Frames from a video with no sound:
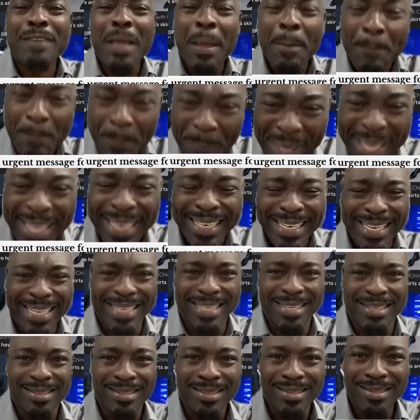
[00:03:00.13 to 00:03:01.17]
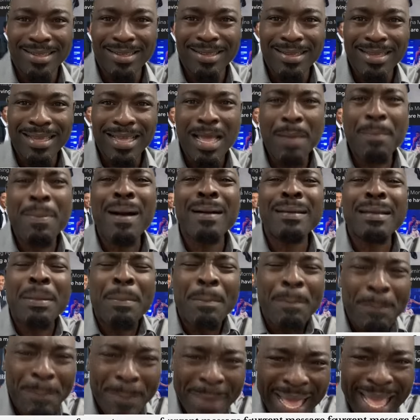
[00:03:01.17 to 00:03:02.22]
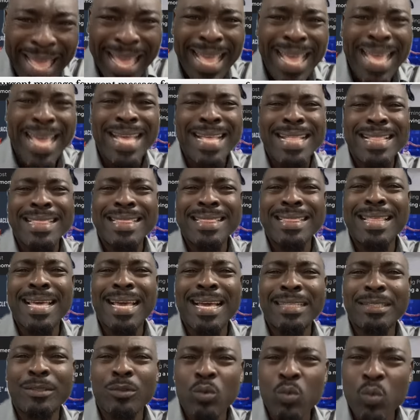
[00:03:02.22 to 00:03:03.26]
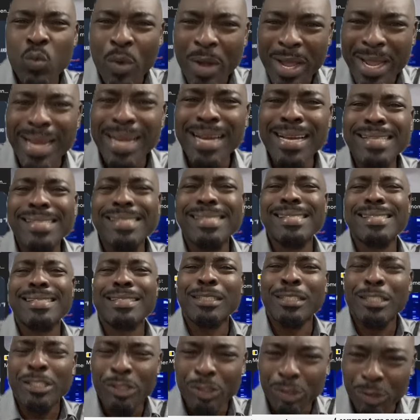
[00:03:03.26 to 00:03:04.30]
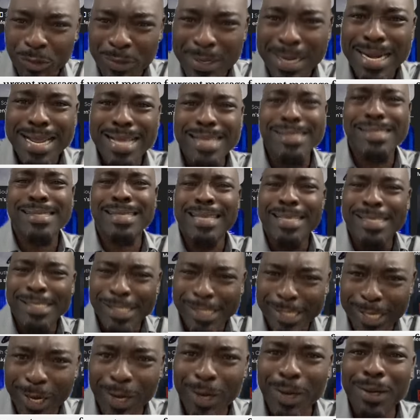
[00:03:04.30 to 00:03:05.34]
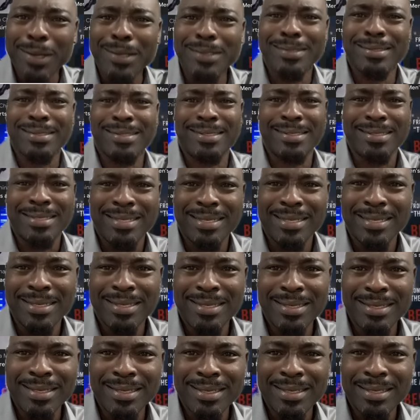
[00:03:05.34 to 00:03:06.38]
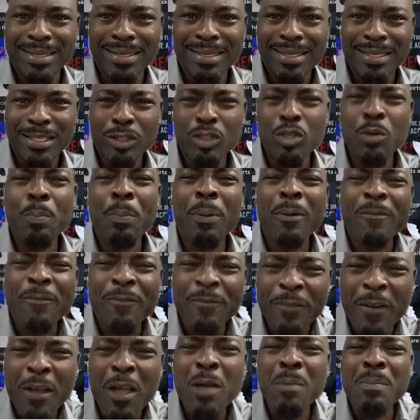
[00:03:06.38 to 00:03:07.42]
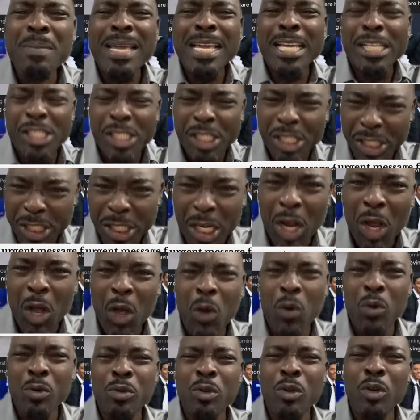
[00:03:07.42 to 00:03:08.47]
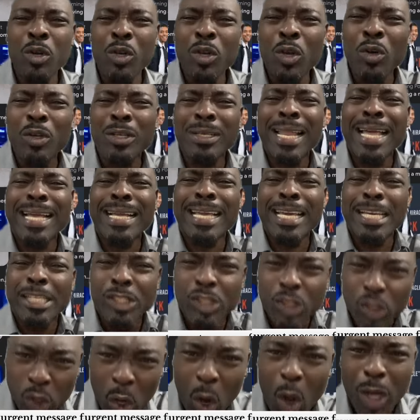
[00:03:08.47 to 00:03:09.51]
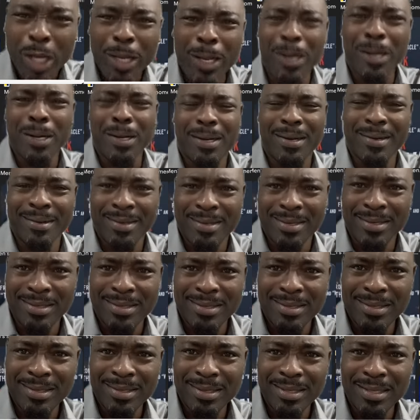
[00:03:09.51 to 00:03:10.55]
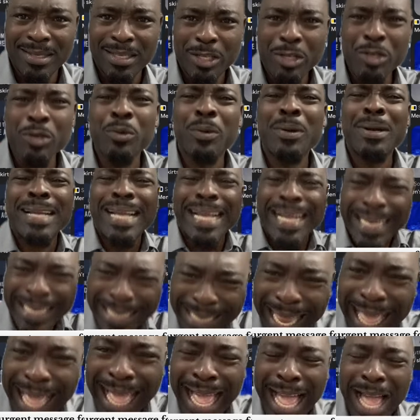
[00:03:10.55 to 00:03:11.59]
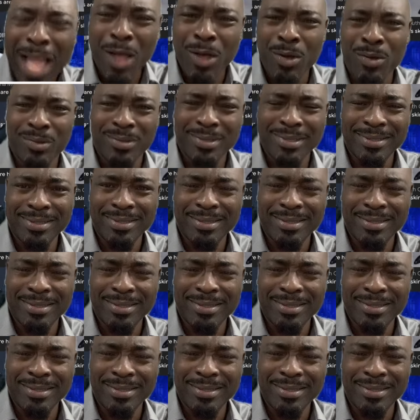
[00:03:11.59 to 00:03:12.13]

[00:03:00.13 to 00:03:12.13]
appealing about a man that wears a dress, a skirt, to perform a show. You look like a joker. You're a clown.